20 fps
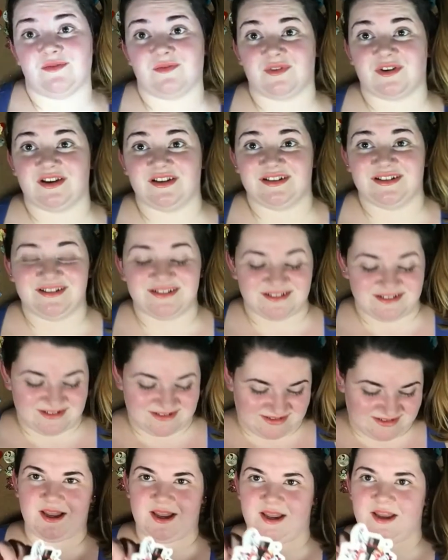one.
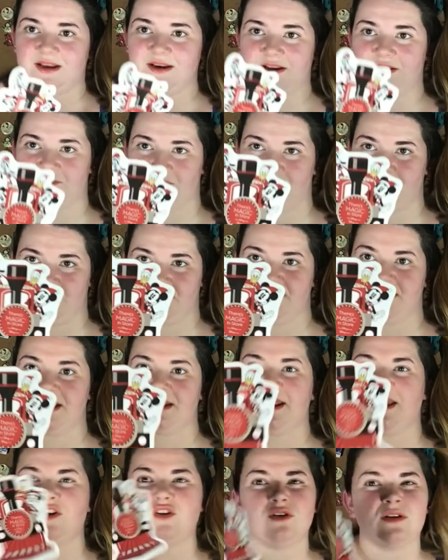Another one that
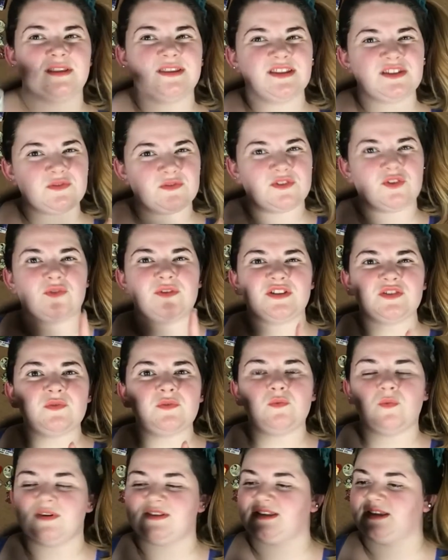I don't, so this
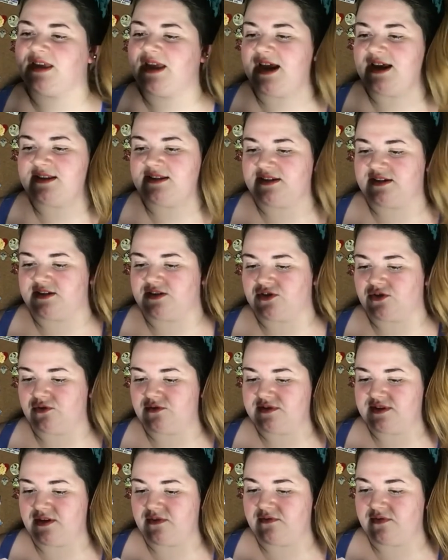one wasn't cast
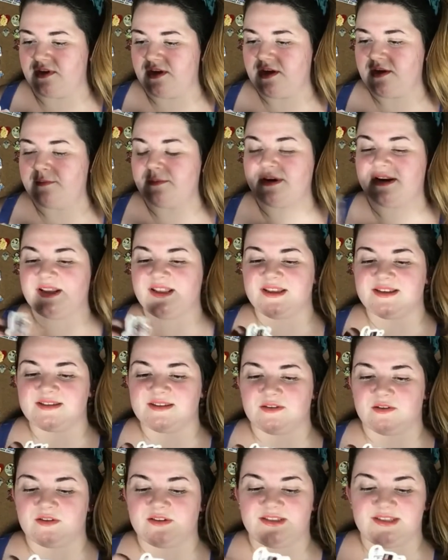exclusive, but it is
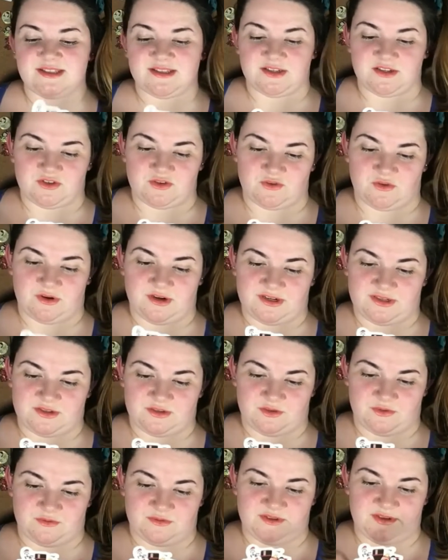Disney Store
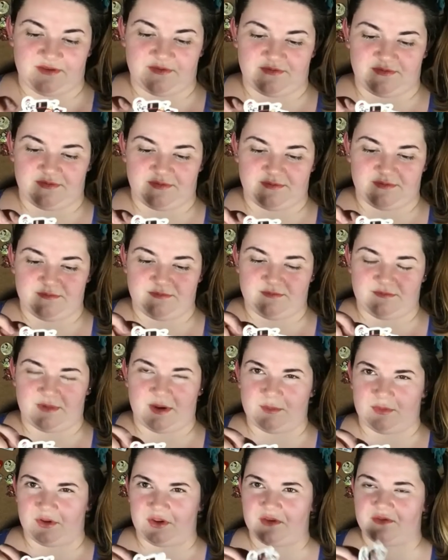exclusive, I
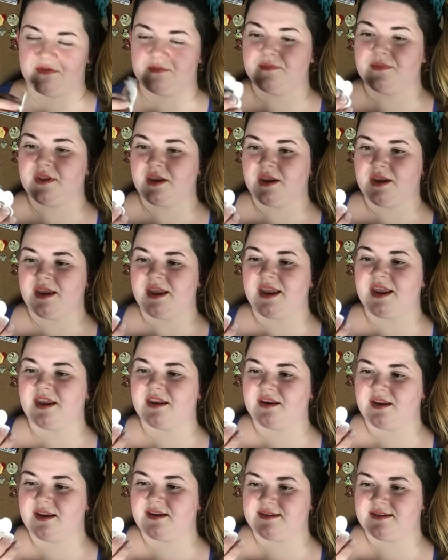believe.
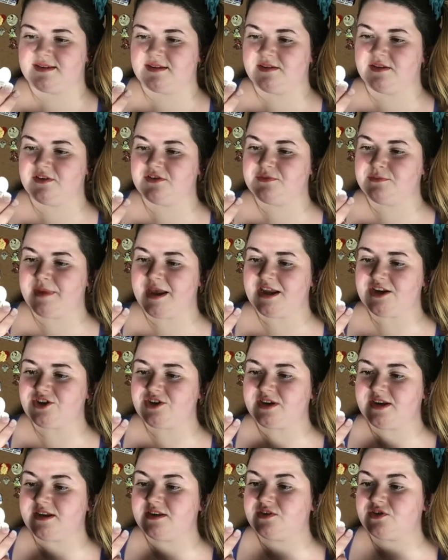And there's Magic
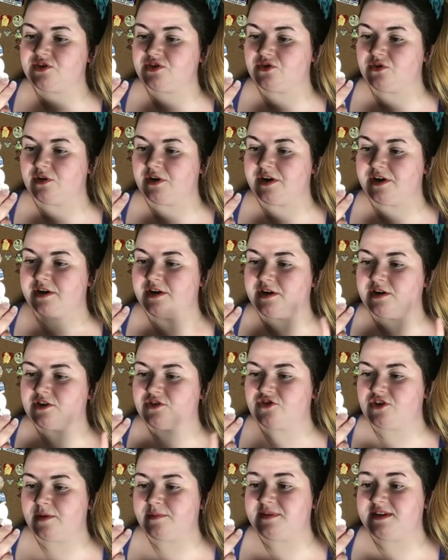in Store,
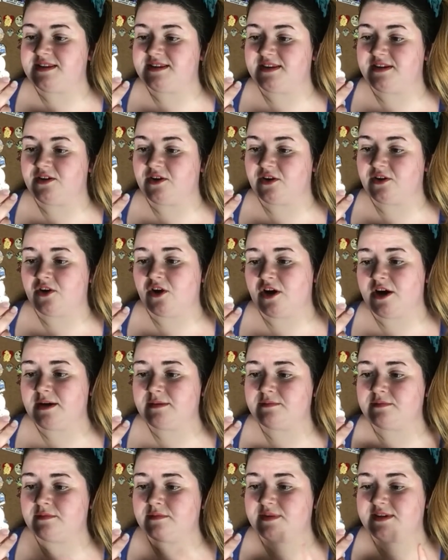
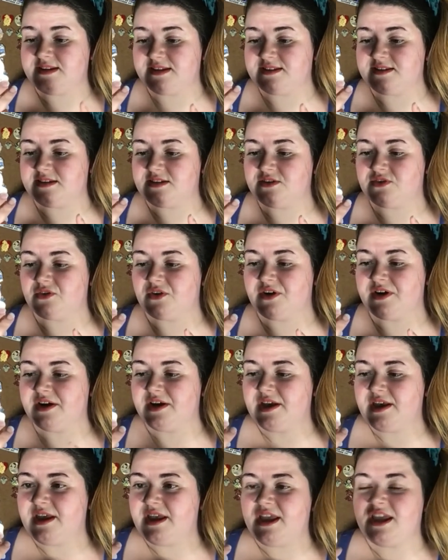shopdisney.com, Disney Store,
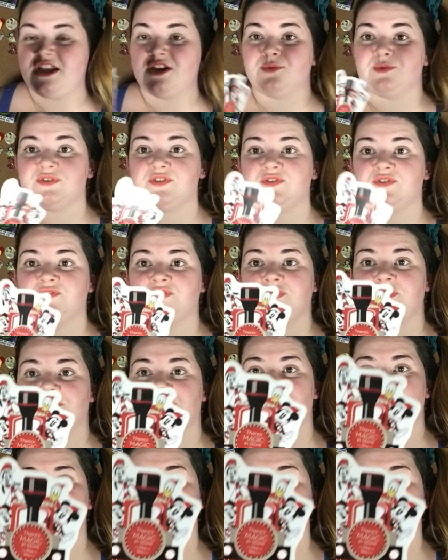and it was for